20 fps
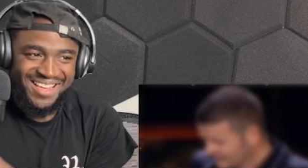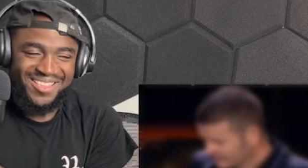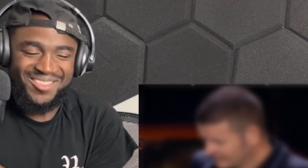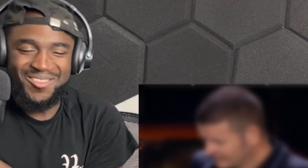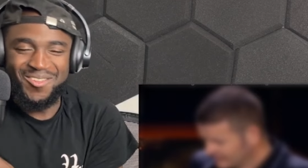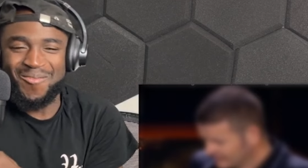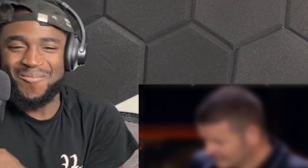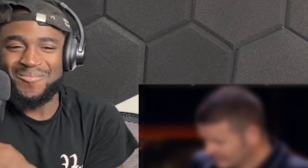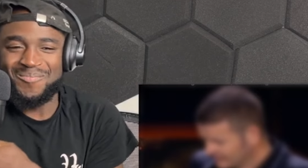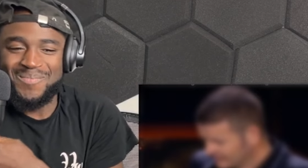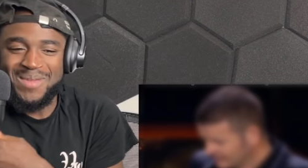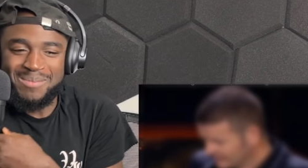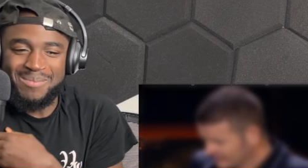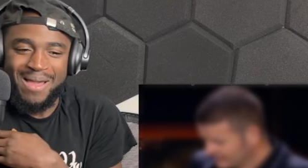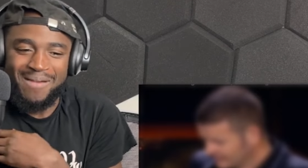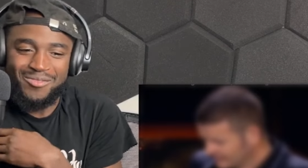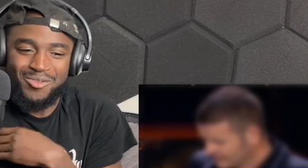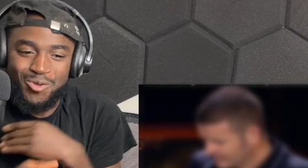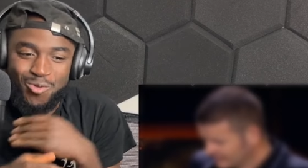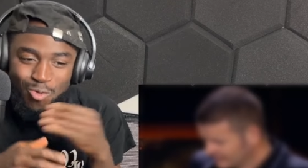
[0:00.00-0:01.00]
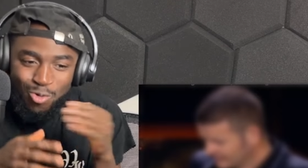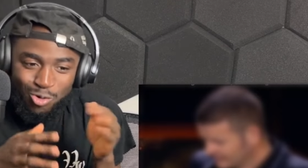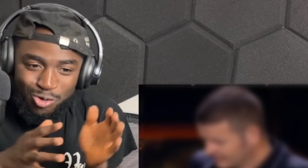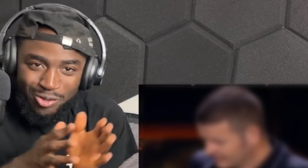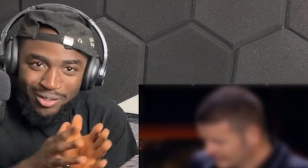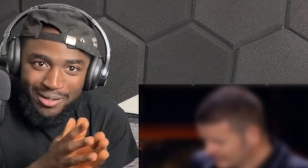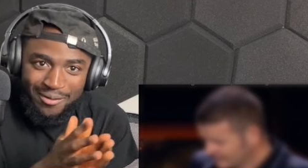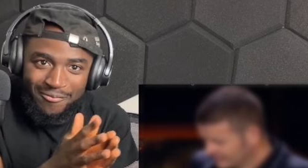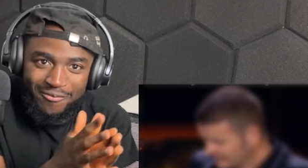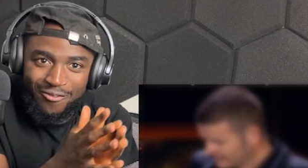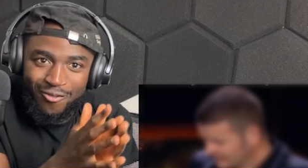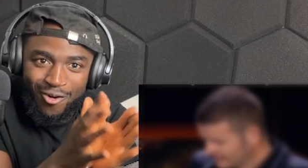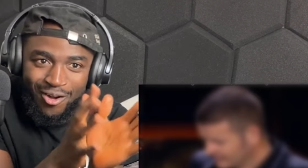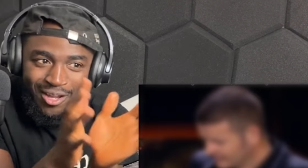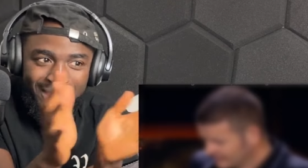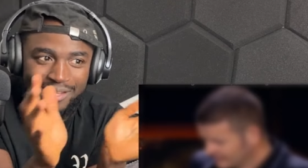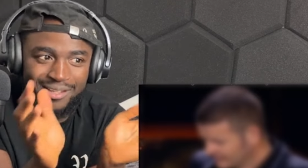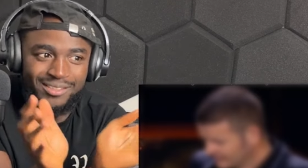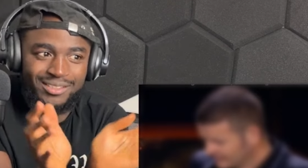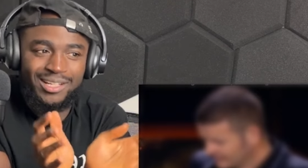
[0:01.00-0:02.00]
don't make me have to go through the
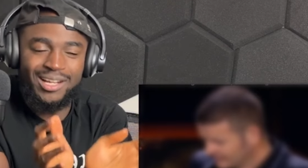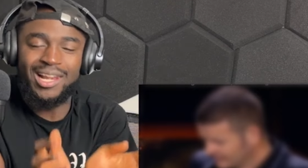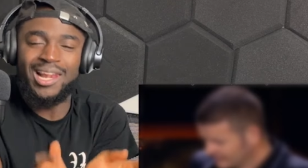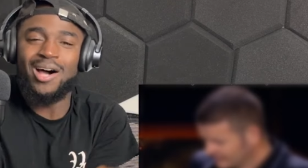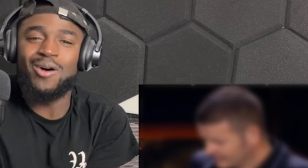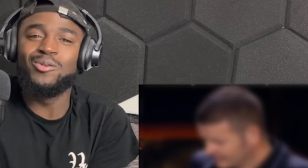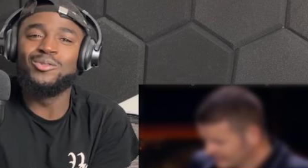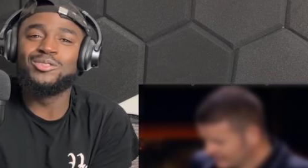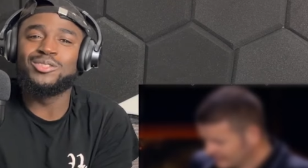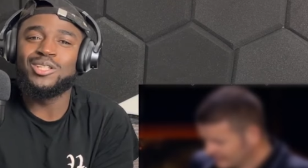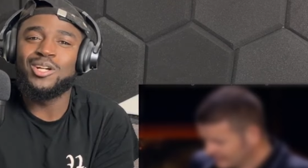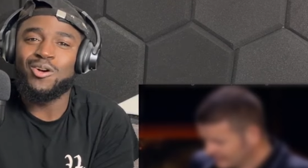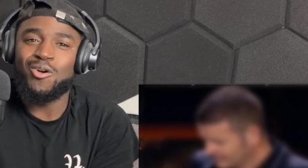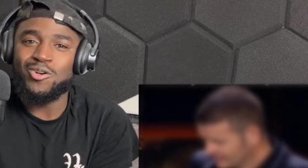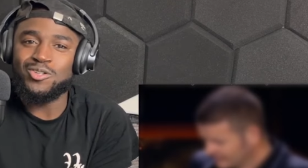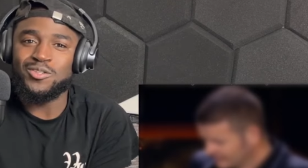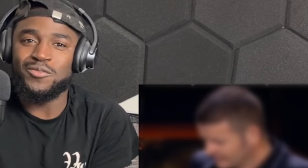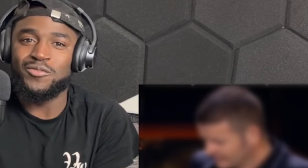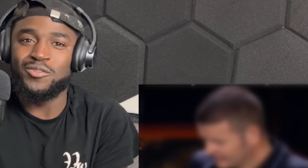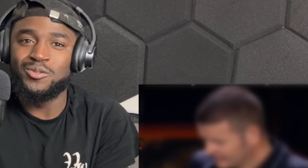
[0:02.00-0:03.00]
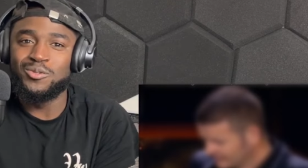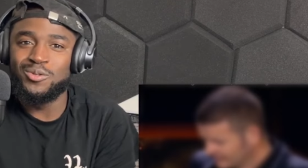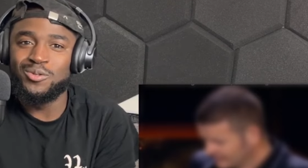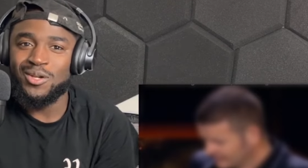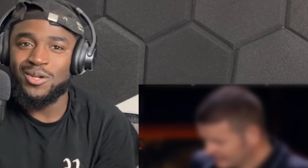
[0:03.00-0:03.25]
fucking cloud because of you.